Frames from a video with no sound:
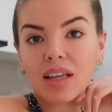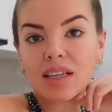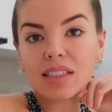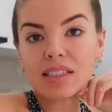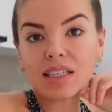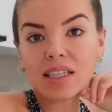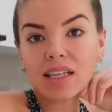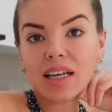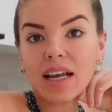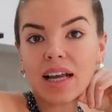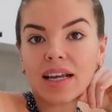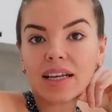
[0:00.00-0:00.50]

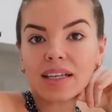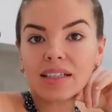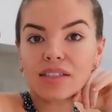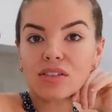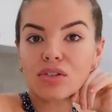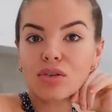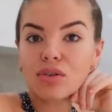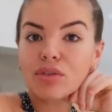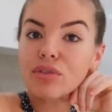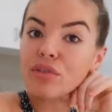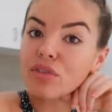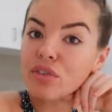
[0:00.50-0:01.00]
Today is
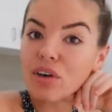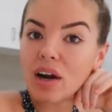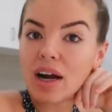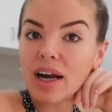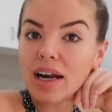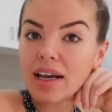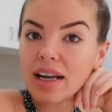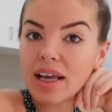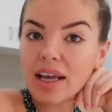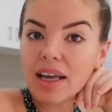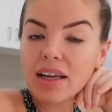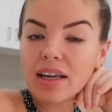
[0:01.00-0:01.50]
Good
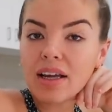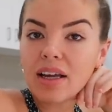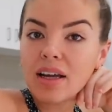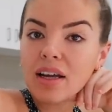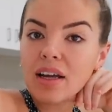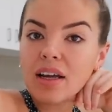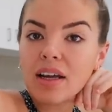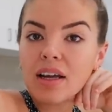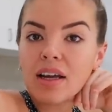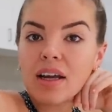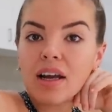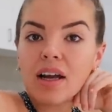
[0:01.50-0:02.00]
Friday.
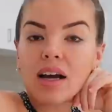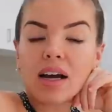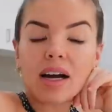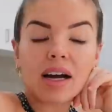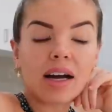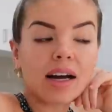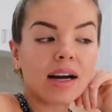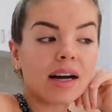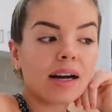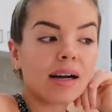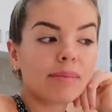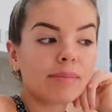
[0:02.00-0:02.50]

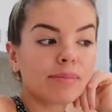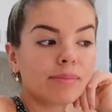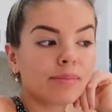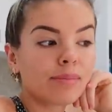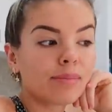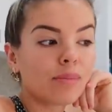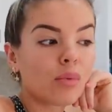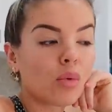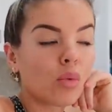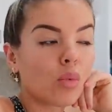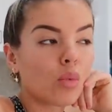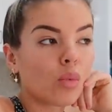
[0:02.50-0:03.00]

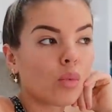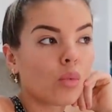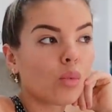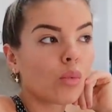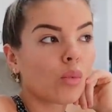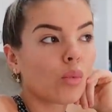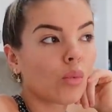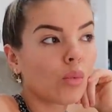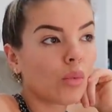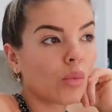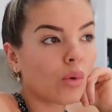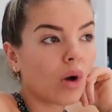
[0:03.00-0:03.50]
Um,
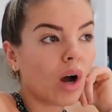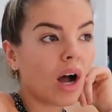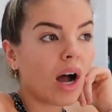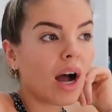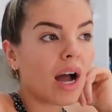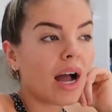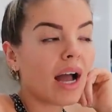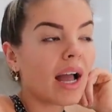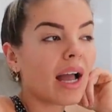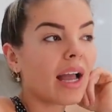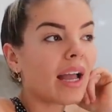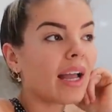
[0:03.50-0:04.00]

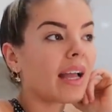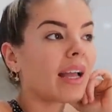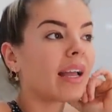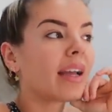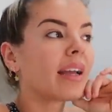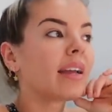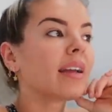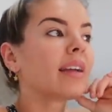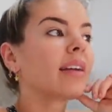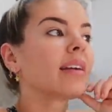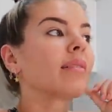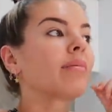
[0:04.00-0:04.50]

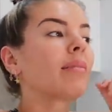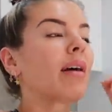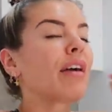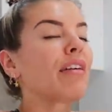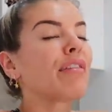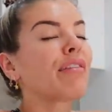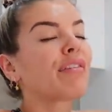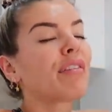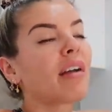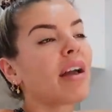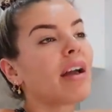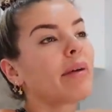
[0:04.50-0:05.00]
I,
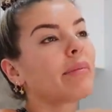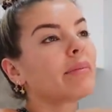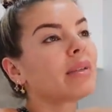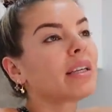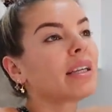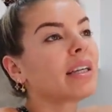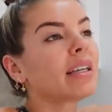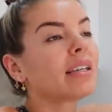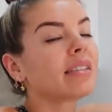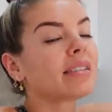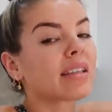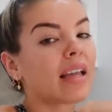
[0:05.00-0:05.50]
my
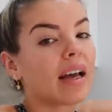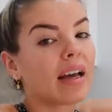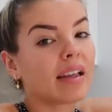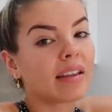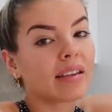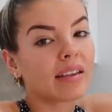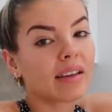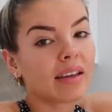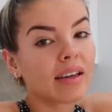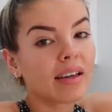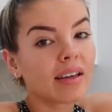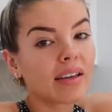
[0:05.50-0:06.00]
family is
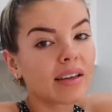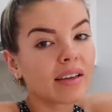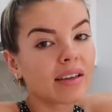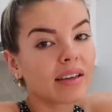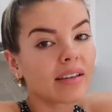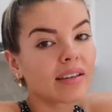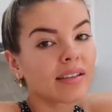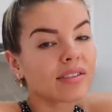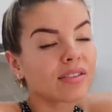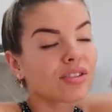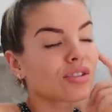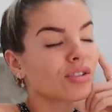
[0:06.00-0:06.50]
Catholic,
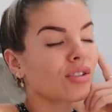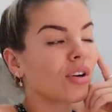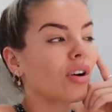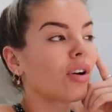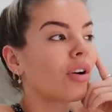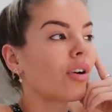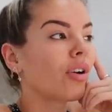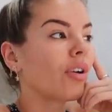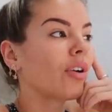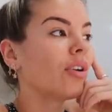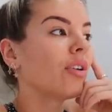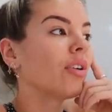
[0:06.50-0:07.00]

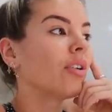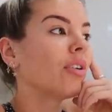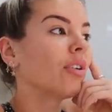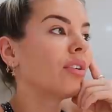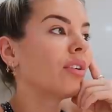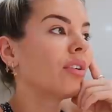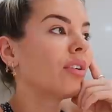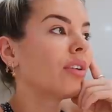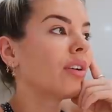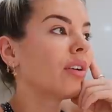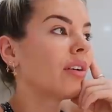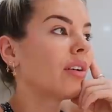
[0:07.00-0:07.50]

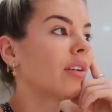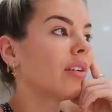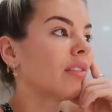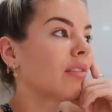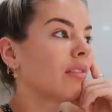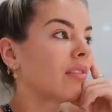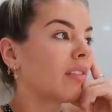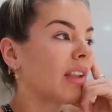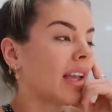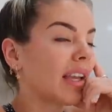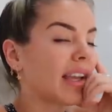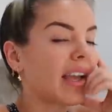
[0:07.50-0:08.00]
so
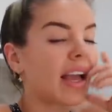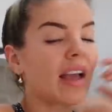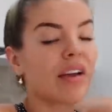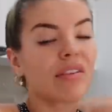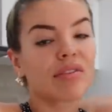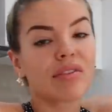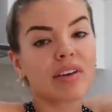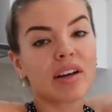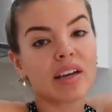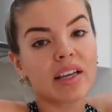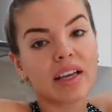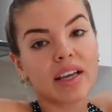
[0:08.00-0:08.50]
like
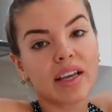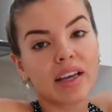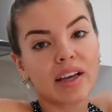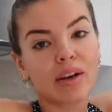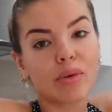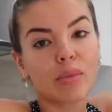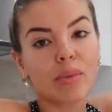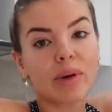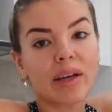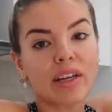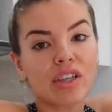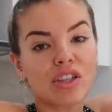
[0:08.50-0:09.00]
every
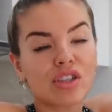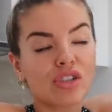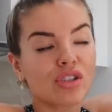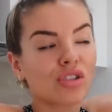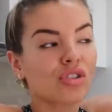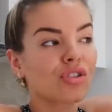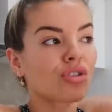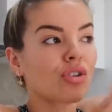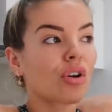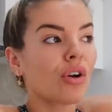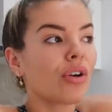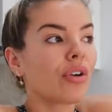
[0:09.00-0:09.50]
year we
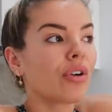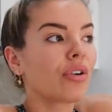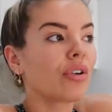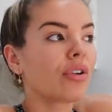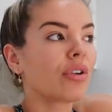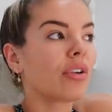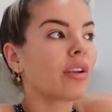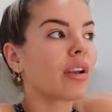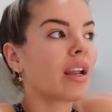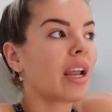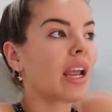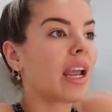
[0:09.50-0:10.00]
just
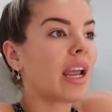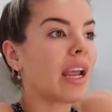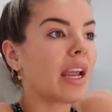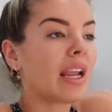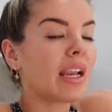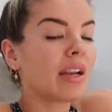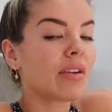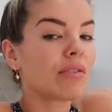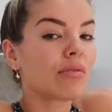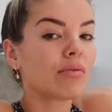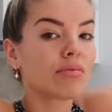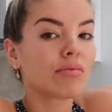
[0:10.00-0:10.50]
don't
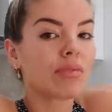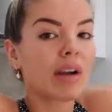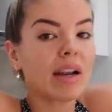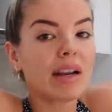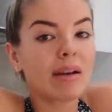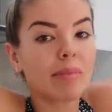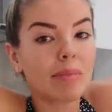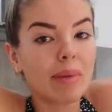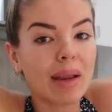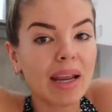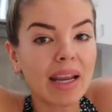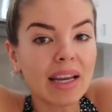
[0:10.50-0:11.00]
eat
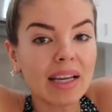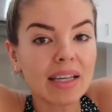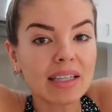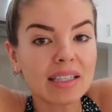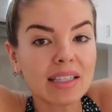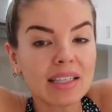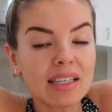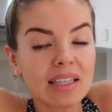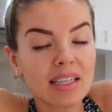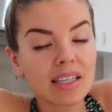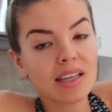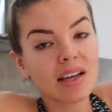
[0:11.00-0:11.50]
red
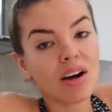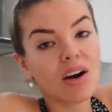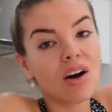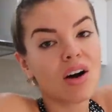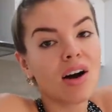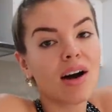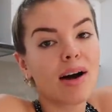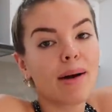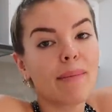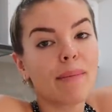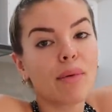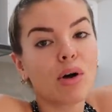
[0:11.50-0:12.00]
meat
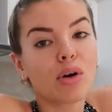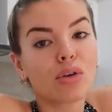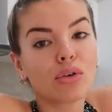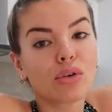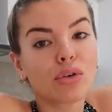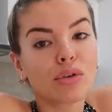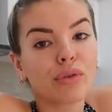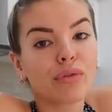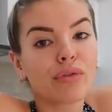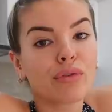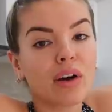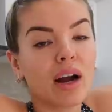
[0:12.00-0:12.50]
um, on
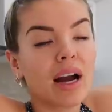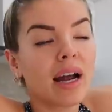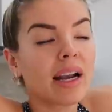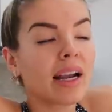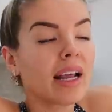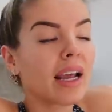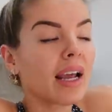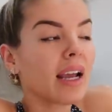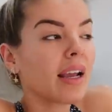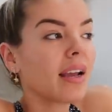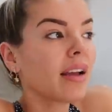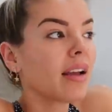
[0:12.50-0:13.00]
Good
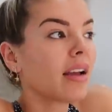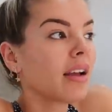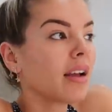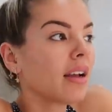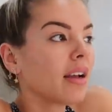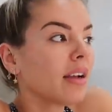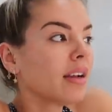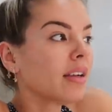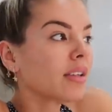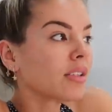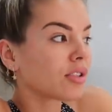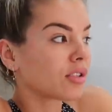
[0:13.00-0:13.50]
Friday.
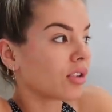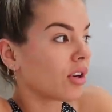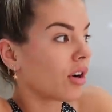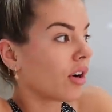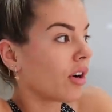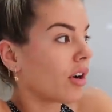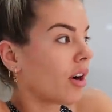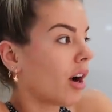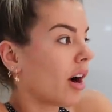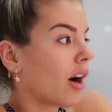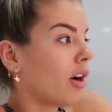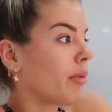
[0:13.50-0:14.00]
So
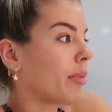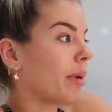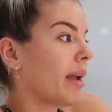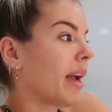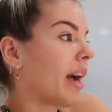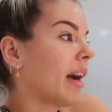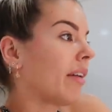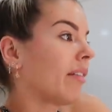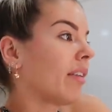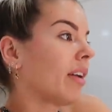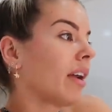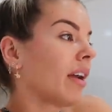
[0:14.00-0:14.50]
I'll be
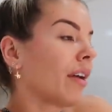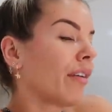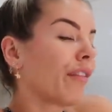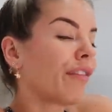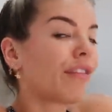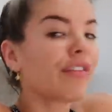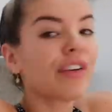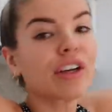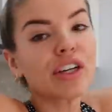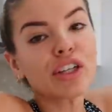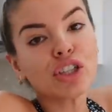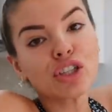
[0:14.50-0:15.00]
having
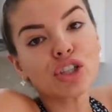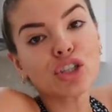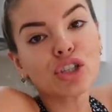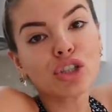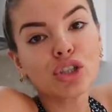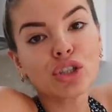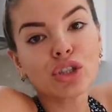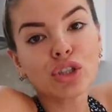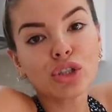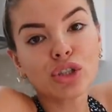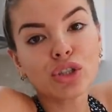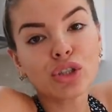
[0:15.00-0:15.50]

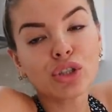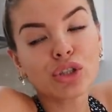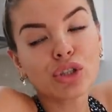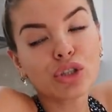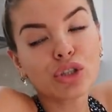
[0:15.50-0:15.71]
fish.